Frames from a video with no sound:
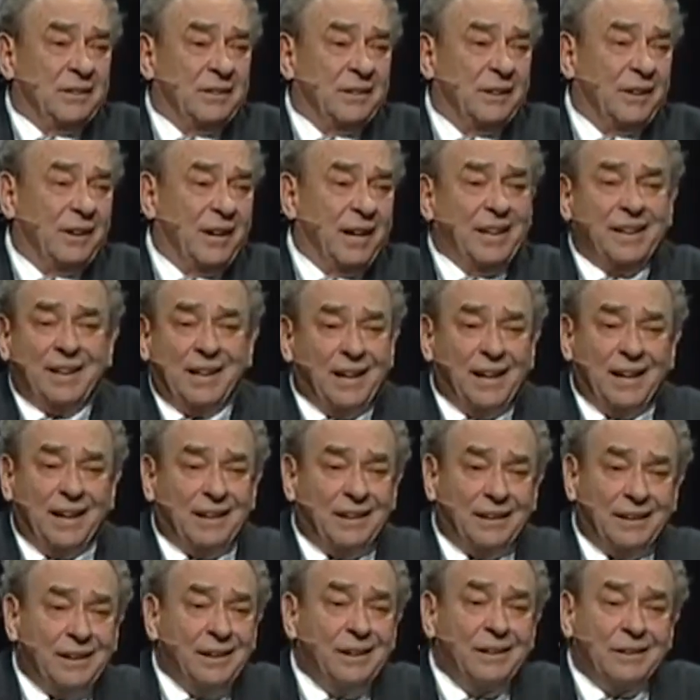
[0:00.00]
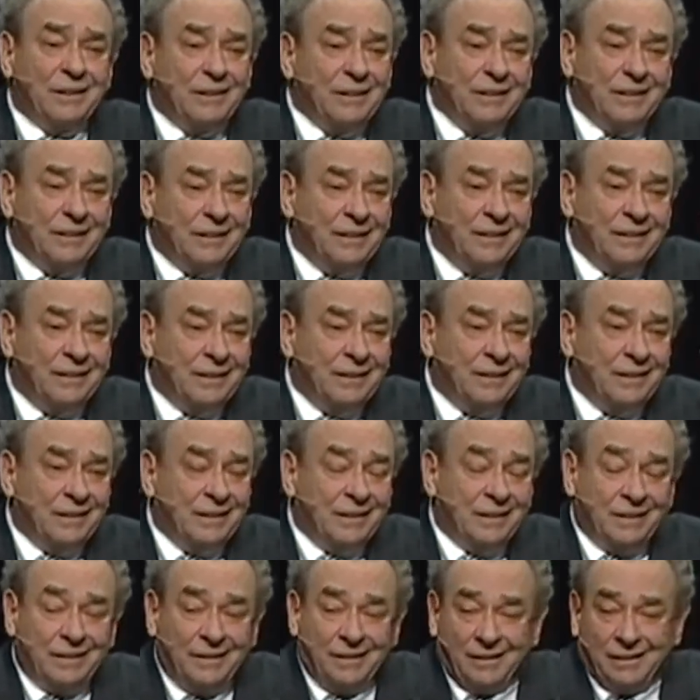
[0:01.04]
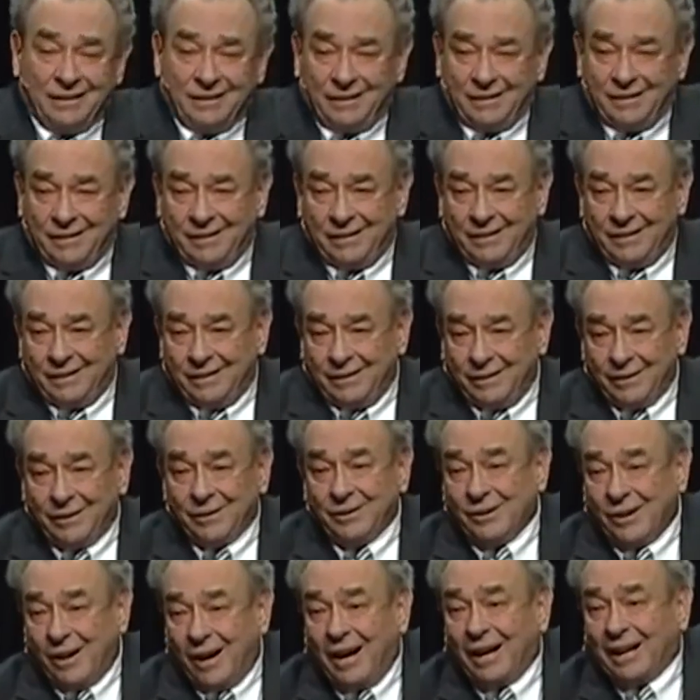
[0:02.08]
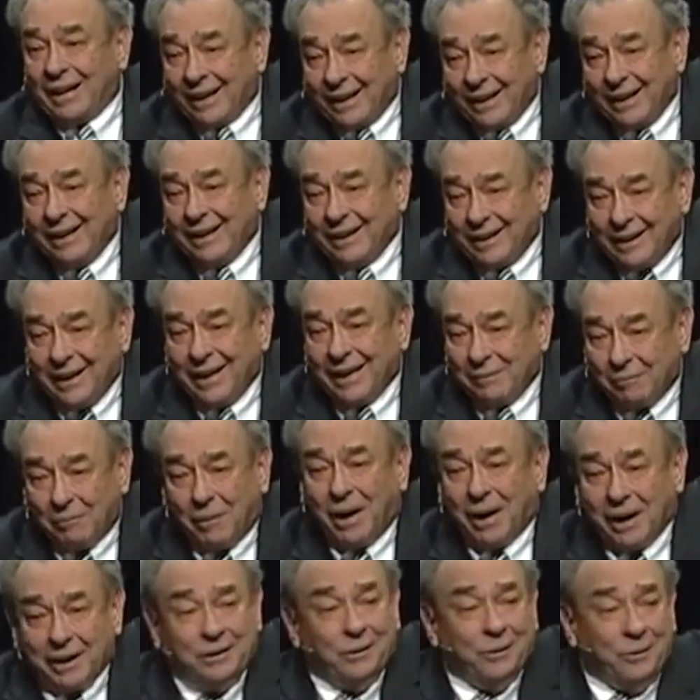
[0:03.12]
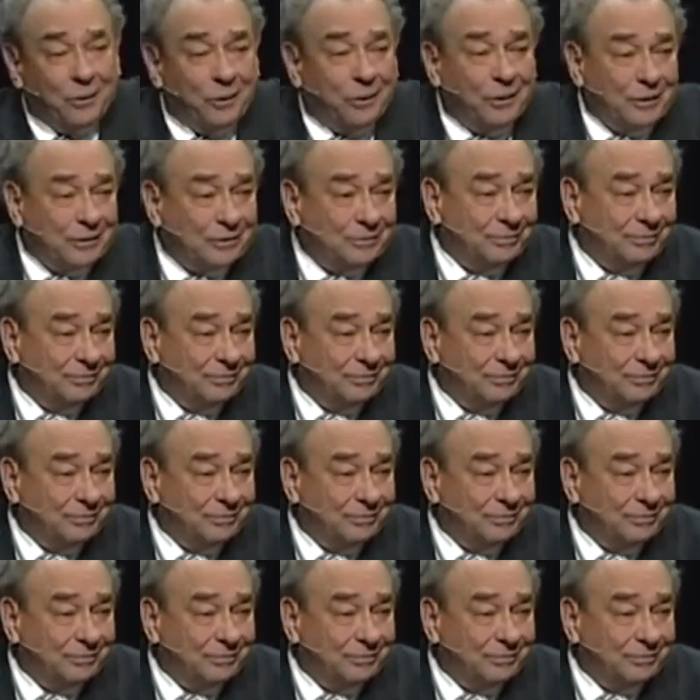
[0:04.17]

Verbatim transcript: So I can't hear your knocking at my door.